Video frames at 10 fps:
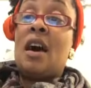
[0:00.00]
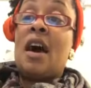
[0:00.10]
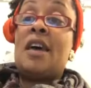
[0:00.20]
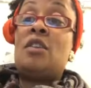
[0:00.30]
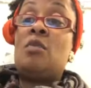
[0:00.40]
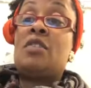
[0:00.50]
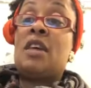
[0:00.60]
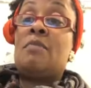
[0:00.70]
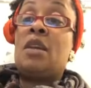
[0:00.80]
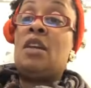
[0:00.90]
I noticed
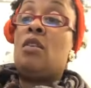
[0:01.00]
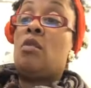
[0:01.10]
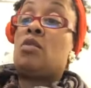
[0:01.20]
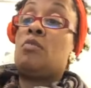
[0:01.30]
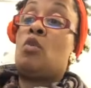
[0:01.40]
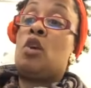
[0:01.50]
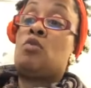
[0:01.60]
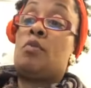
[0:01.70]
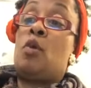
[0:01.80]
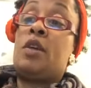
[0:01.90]
that many girls and boys
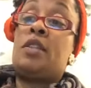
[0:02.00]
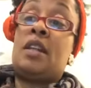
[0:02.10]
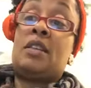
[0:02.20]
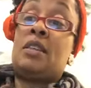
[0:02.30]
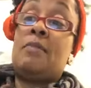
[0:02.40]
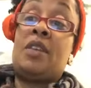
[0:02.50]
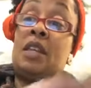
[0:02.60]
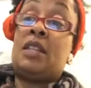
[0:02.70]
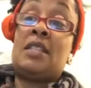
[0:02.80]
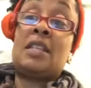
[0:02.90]
were pointing at something
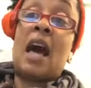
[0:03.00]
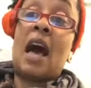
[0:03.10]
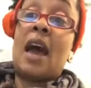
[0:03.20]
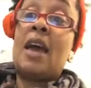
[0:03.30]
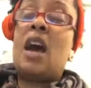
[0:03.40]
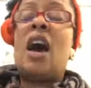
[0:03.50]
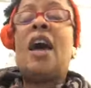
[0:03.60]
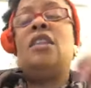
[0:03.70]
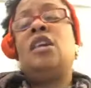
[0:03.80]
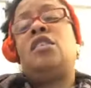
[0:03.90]
in the sky.
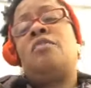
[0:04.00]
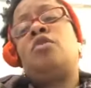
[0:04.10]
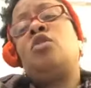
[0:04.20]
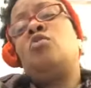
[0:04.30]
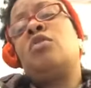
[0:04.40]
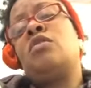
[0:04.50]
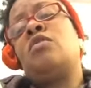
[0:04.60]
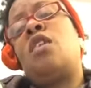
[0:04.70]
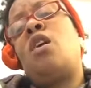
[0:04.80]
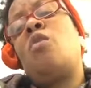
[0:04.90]
I looked up too and
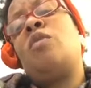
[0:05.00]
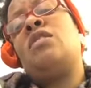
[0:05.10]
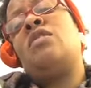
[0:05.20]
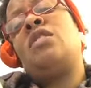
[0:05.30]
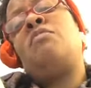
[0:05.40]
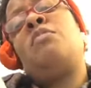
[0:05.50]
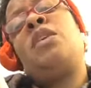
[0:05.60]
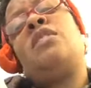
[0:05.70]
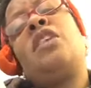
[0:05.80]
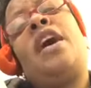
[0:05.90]
saw what seemed to
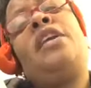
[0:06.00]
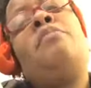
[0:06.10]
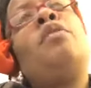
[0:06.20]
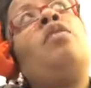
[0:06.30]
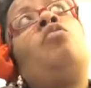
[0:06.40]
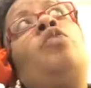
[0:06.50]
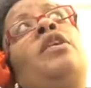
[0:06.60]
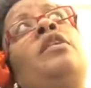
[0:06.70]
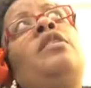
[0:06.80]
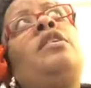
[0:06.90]
be a tiny bird
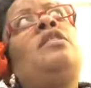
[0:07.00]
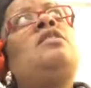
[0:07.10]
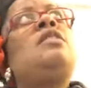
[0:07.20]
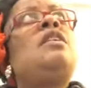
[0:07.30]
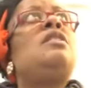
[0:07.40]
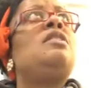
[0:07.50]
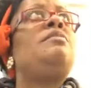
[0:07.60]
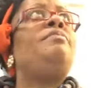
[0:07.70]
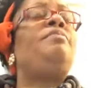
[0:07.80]
wheeling and sailing.